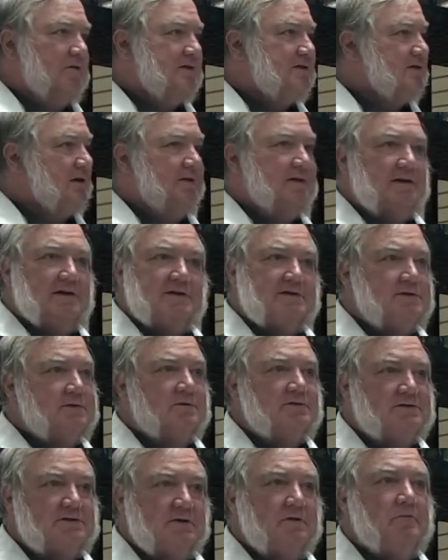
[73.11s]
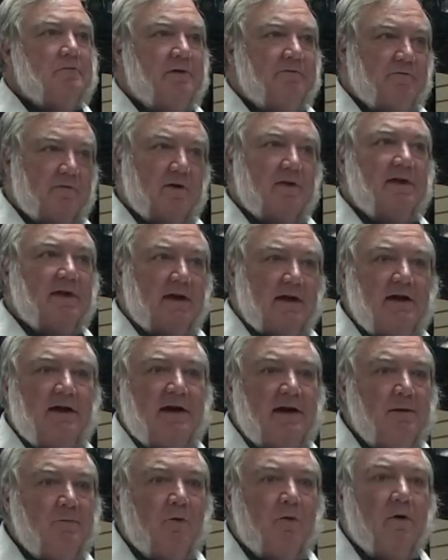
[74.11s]
sudden they just don't seem to be filling in
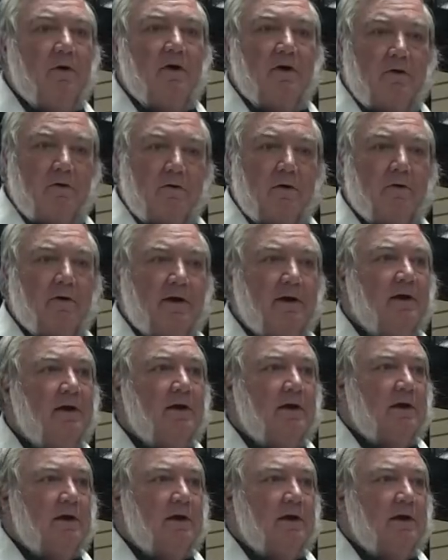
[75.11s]
anymore or growing